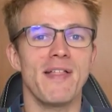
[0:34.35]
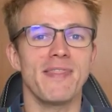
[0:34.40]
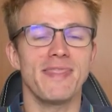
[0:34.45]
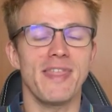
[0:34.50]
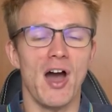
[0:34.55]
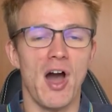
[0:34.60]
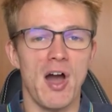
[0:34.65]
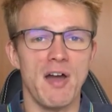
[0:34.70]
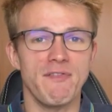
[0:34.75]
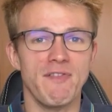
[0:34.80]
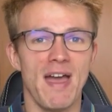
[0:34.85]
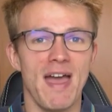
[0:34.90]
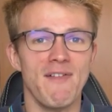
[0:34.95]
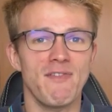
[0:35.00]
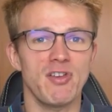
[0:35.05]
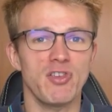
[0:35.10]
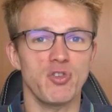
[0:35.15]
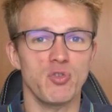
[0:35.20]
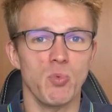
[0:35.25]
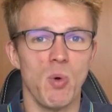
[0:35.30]
that I've
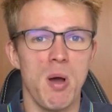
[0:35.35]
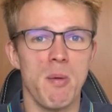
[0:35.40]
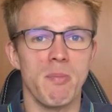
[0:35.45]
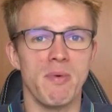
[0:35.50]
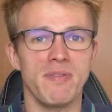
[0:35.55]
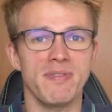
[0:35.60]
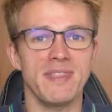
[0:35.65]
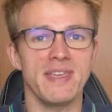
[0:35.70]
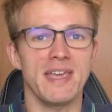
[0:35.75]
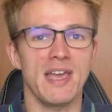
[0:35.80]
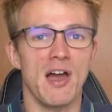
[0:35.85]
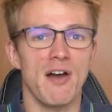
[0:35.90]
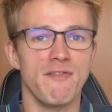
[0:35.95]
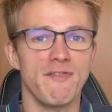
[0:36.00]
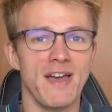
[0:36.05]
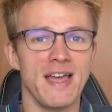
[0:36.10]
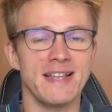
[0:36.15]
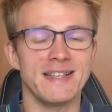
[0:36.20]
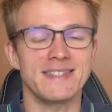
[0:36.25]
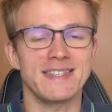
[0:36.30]
ever swum the
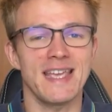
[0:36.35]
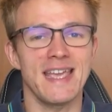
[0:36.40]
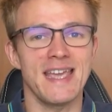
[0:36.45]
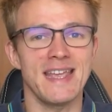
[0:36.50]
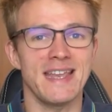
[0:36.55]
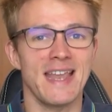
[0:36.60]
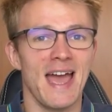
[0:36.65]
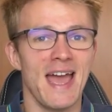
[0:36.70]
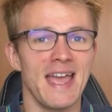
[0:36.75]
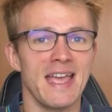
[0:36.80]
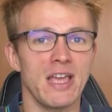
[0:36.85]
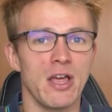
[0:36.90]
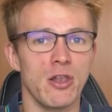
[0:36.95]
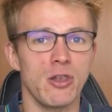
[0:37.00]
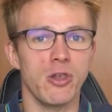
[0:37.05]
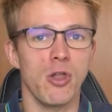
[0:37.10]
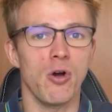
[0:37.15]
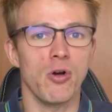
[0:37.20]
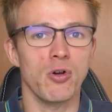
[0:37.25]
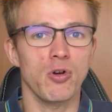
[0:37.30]
event in a
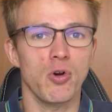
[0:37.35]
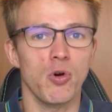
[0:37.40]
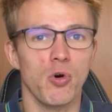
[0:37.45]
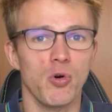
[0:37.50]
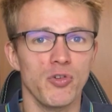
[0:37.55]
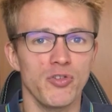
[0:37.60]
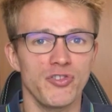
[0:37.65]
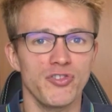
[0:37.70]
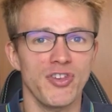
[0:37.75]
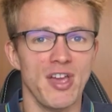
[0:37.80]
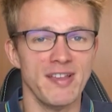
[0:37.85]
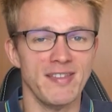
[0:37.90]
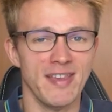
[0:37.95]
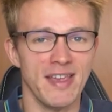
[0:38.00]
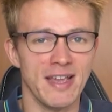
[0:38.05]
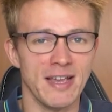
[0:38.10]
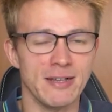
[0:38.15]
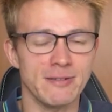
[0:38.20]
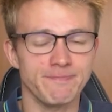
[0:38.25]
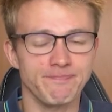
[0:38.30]
long course
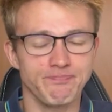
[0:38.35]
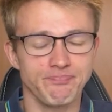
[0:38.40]
setting.